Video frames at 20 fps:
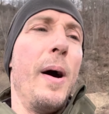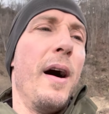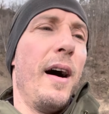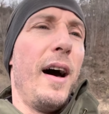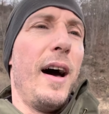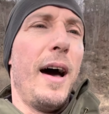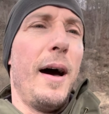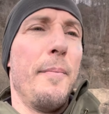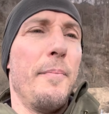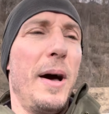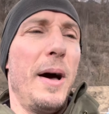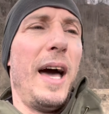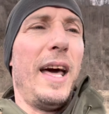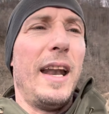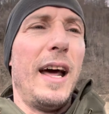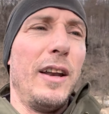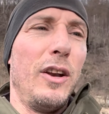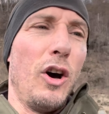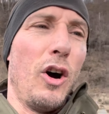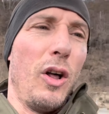And
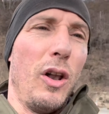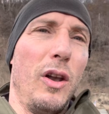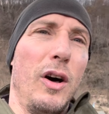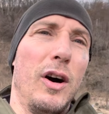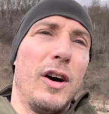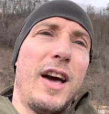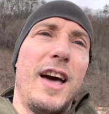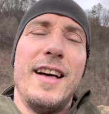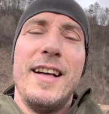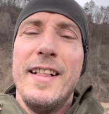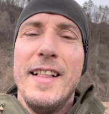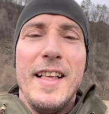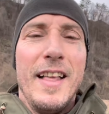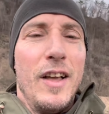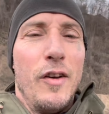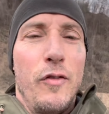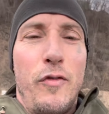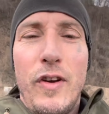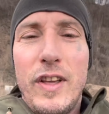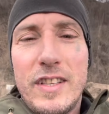I know, look,
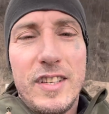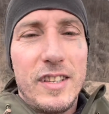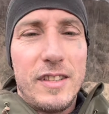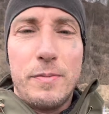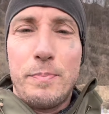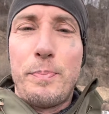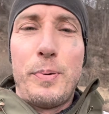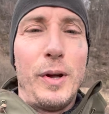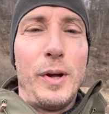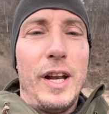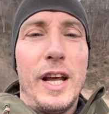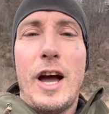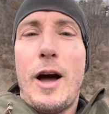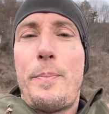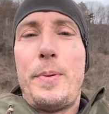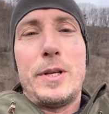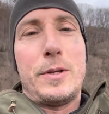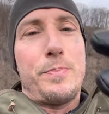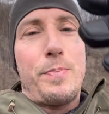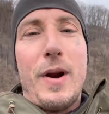Vince is putting up
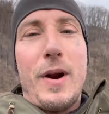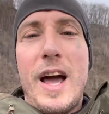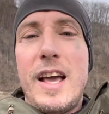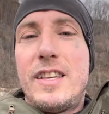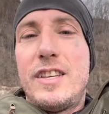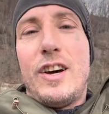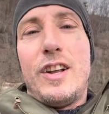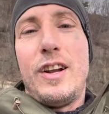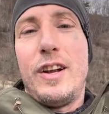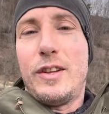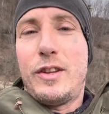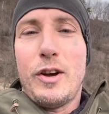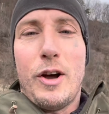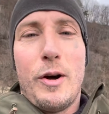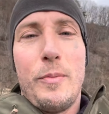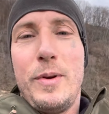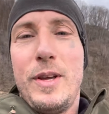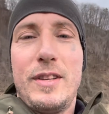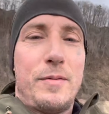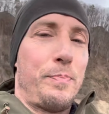his price, other
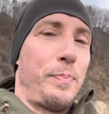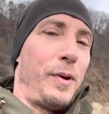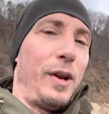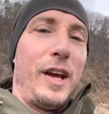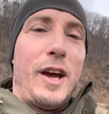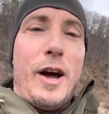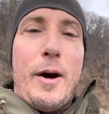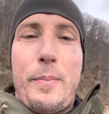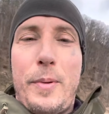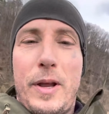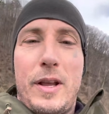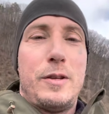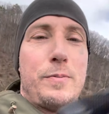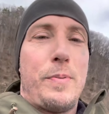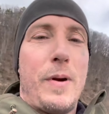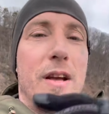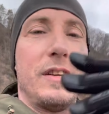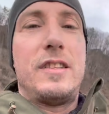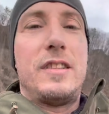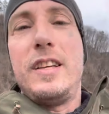Tommy's putting up his
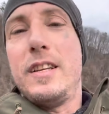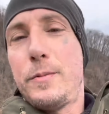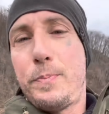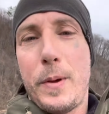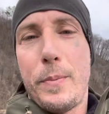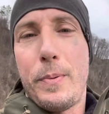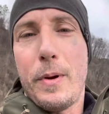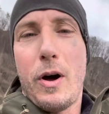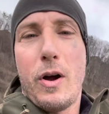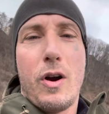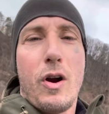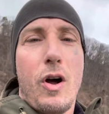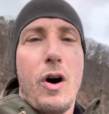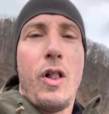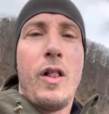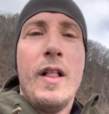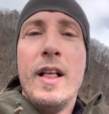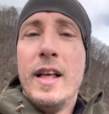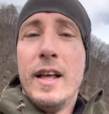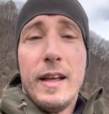price. These people are
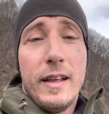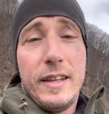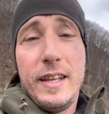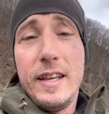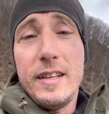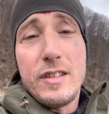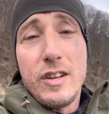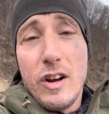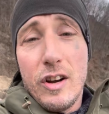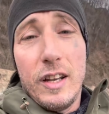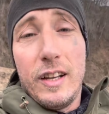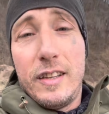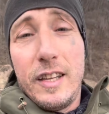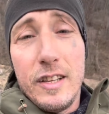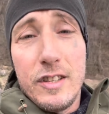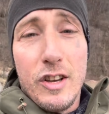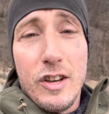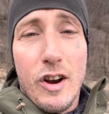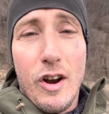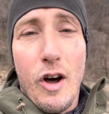all, these
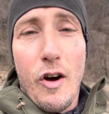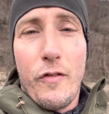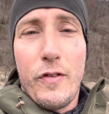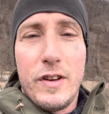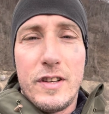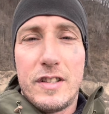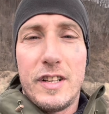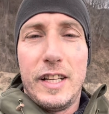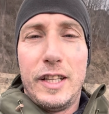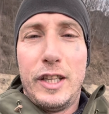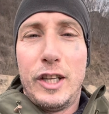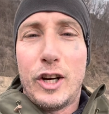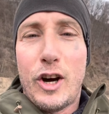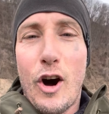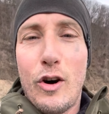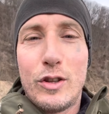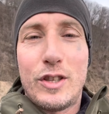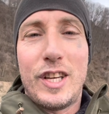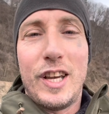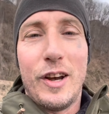are obviously the
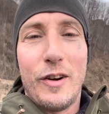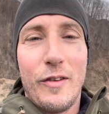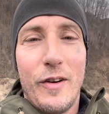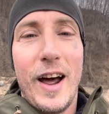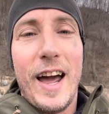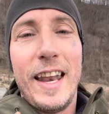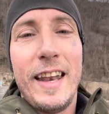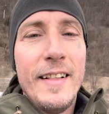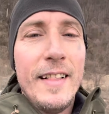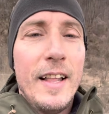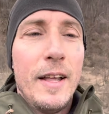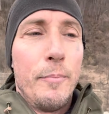goats here, right?